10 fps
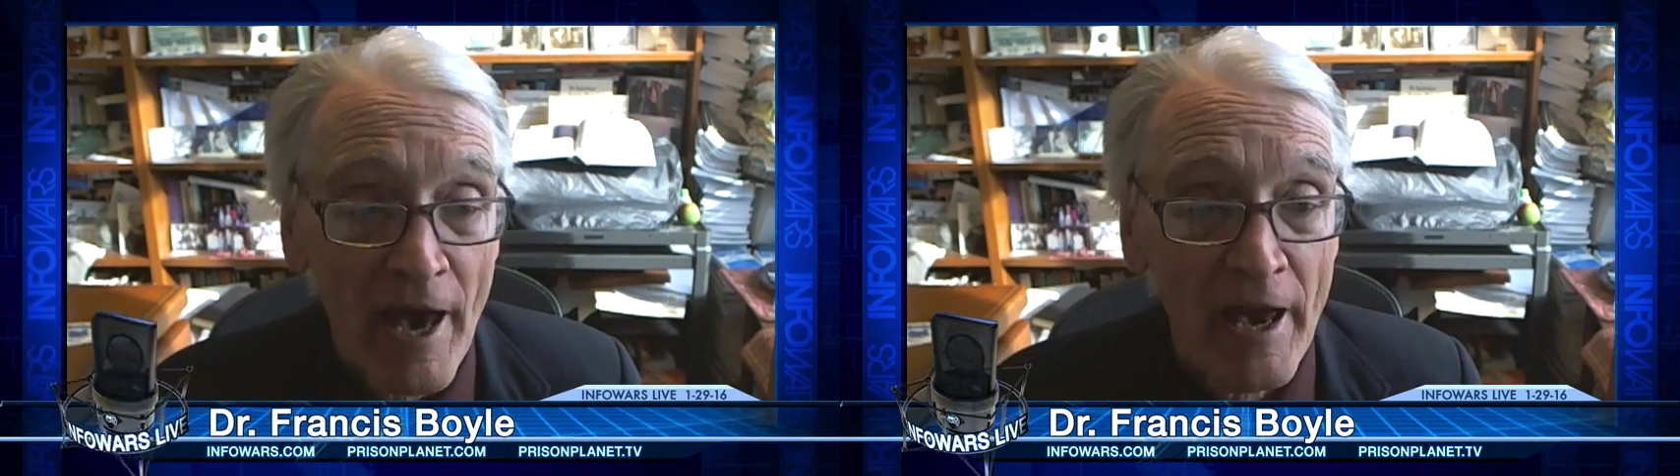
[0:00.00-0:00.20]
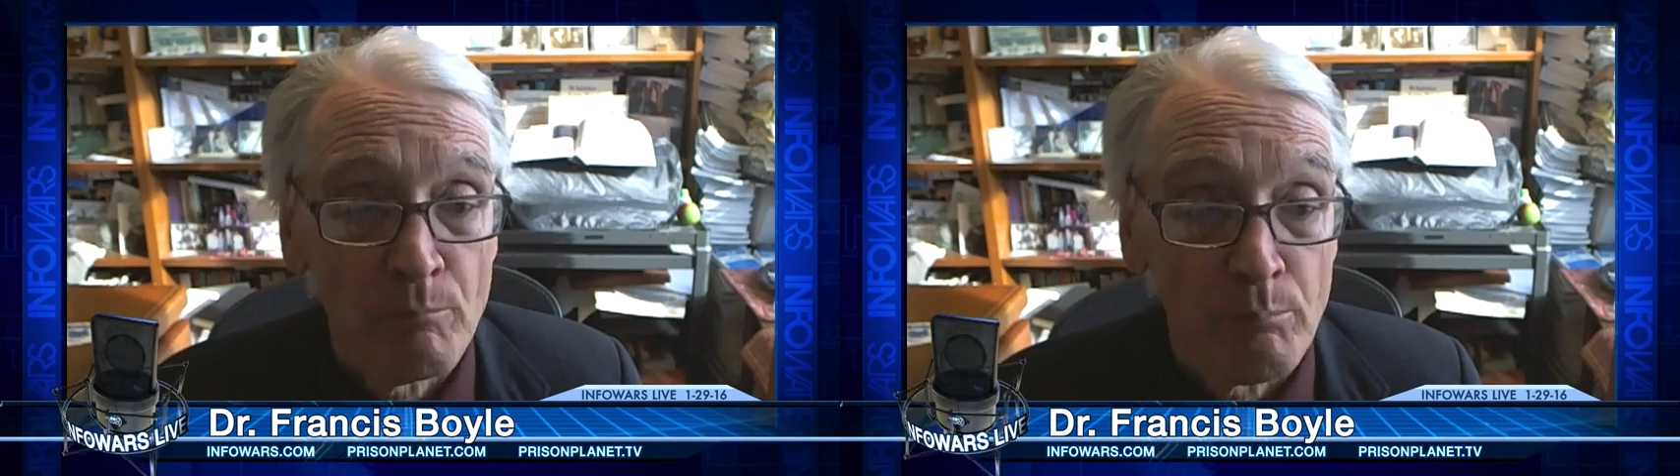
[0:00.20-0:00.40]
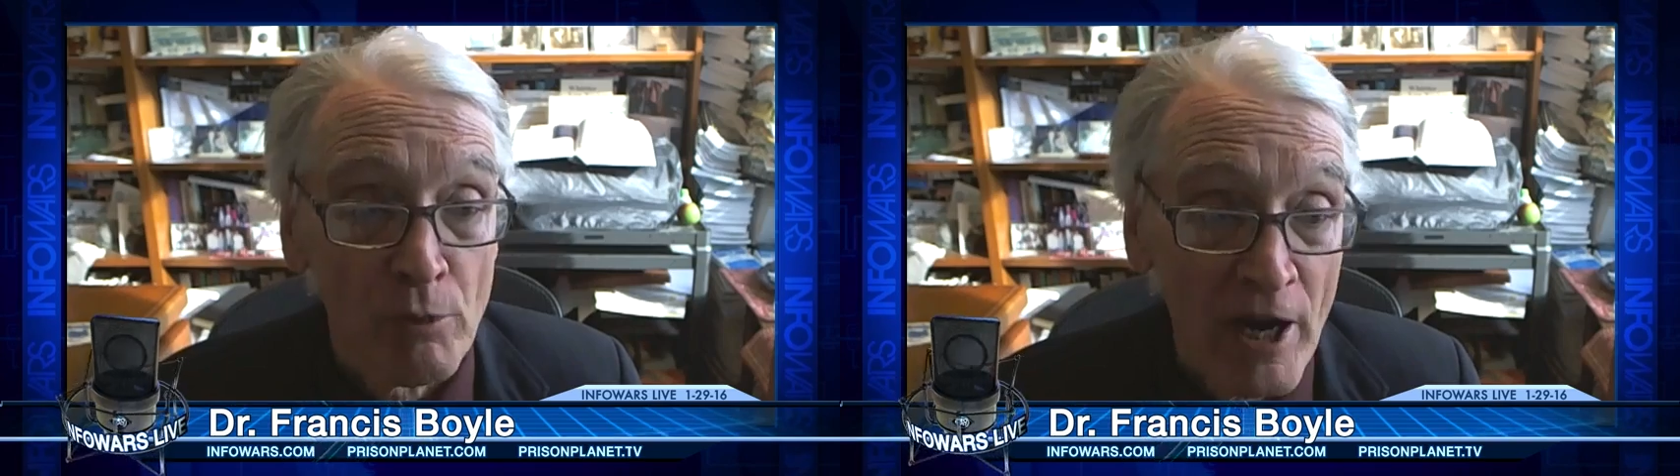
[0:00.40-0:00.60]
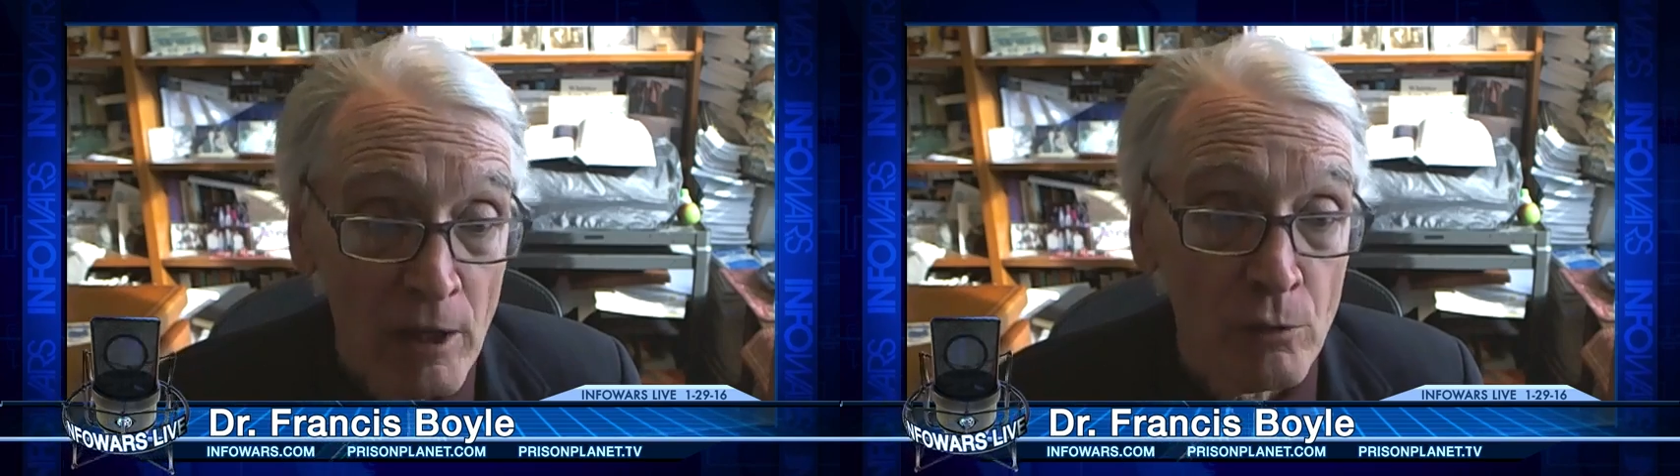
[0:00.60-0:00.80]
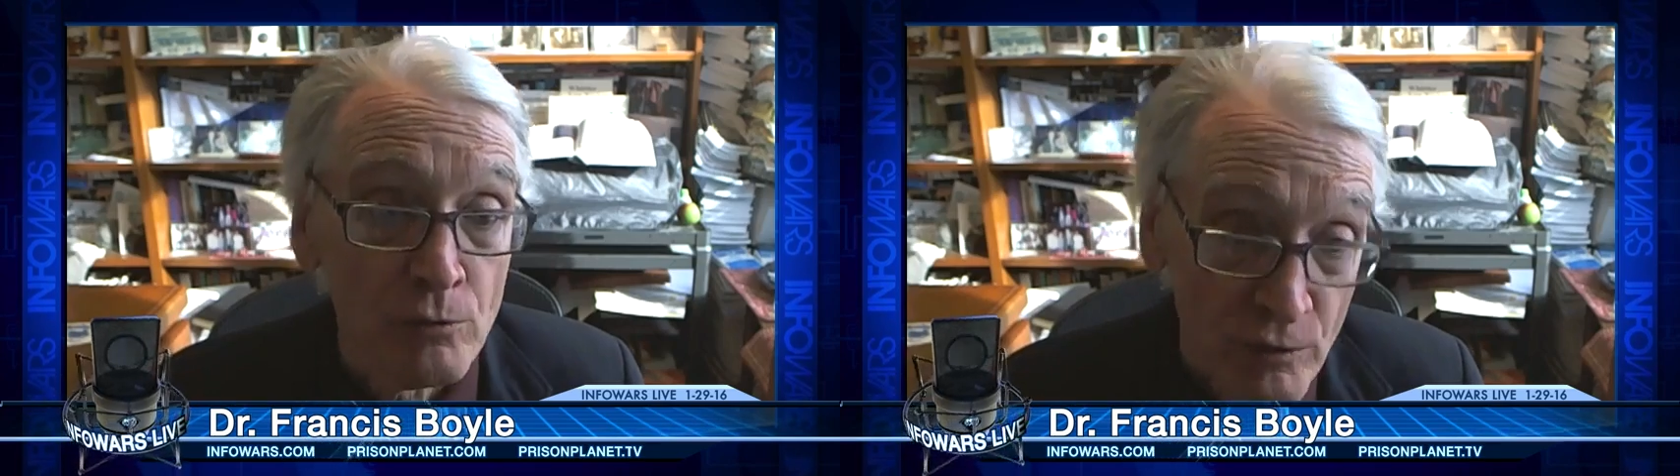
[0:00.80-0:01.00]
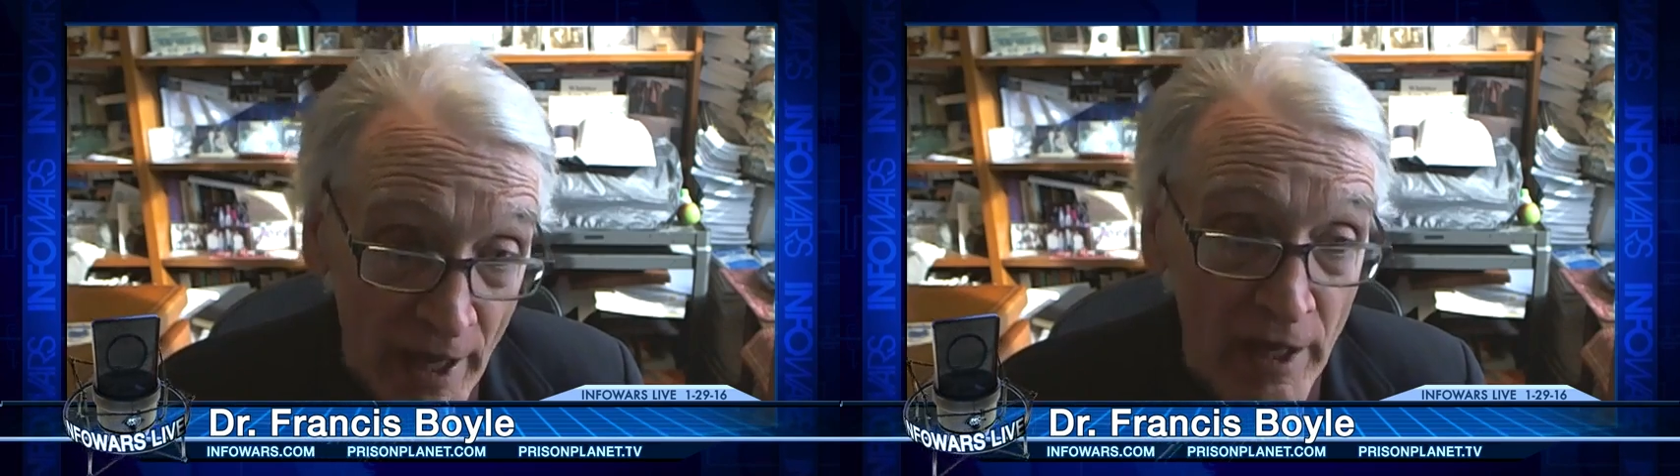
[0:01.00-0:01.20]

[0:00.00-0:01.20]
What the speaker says: and browns.